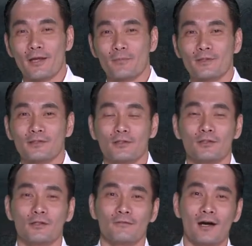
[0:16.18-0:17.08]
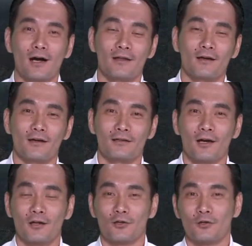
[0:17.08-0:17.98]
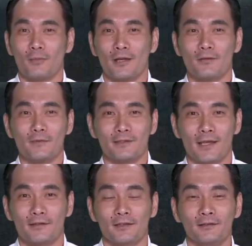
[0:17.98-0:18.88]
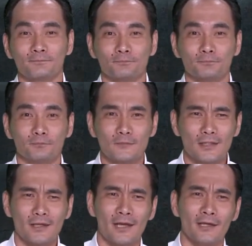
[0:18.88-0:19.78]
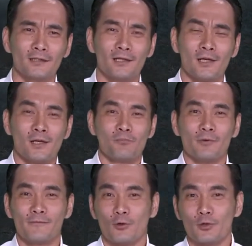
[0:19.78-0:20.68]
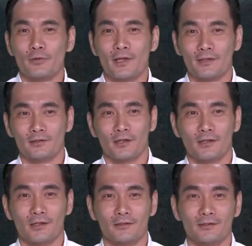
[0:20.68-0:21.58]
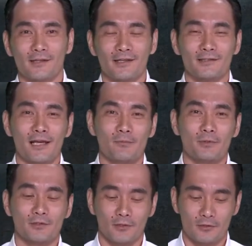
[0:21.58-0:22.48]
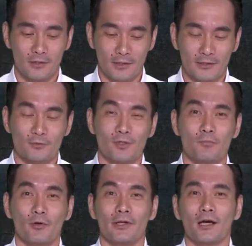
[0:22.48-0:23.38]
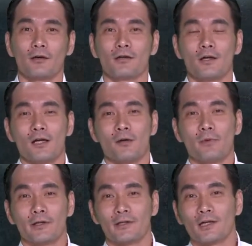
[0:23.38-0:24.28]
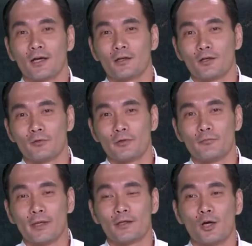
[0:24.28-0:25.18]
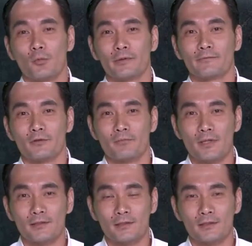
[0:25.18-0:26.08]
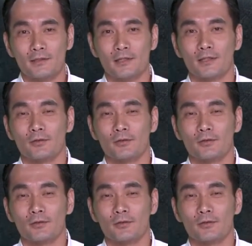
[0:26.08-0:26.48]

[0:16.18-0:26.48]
episode of Eye on Hakko. My name is Kenta, and before we get started on today's episode, I just want to point out American Hakko, we remain open for business.